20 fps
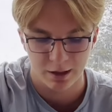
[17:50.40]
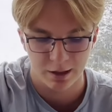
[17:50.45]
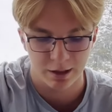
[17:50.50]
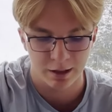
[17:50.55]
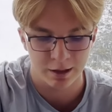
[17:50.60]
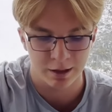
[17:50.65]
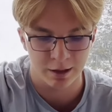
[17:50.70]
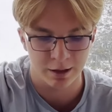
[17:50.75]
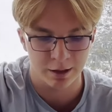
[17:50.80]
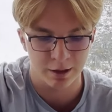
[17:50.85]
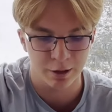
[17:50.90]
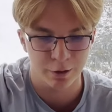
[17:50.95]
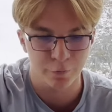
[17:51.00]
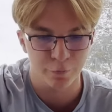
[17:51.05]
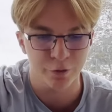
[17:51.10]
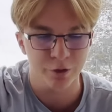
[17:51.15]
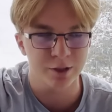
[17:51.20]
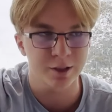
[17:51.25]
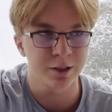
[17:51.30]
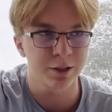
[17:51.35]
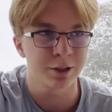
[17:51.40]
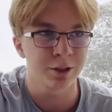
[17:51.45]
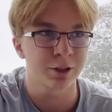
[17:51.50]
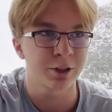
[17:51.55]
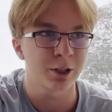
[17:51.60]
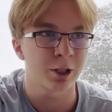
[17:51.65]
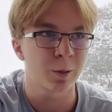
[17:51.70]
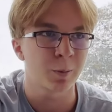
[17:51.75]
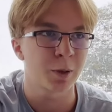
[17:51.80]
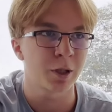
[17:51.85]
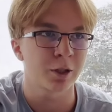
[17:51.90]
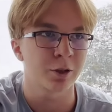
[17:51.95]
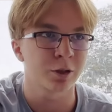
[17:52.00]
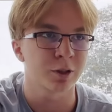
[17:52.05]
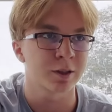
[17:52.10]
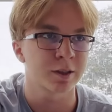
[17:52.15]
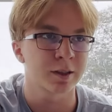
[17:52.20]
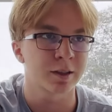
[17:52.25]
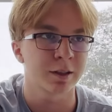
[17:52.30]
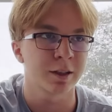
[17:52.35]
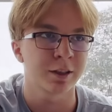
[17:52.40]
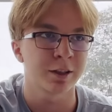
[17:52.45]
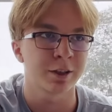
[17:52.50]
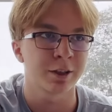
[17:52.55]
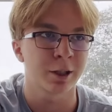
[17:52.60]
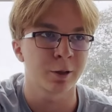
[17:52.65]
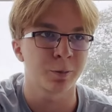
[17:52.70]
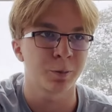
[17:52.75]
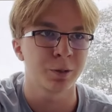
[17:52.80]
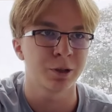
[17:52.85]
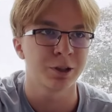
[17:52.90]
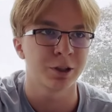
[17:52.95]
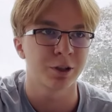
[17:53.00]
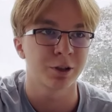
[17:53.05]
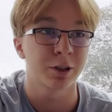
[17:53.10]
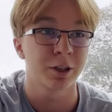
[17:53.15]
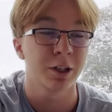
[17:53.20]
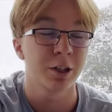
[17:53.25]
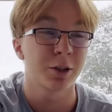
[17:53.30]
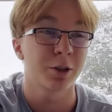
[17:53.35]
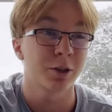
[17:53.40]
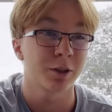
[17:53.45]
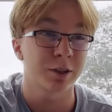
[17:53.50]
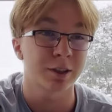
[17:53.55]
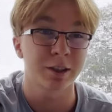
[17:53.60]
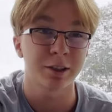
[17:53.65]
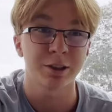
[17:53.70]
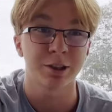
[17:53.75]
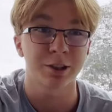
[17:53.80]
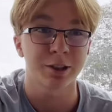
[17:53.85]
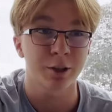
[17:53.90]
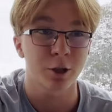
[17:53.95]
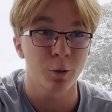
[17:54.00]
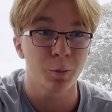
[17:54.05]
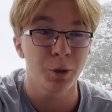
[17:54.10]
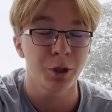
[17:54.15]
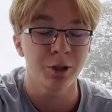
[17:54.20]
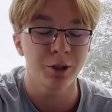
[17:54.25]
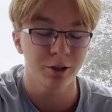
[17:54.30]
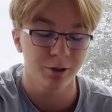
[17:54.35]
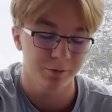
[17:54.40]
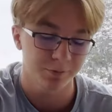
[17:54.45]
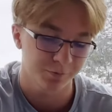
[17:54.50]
If you see Terrapagos getting up Pidgeot, consider scooping.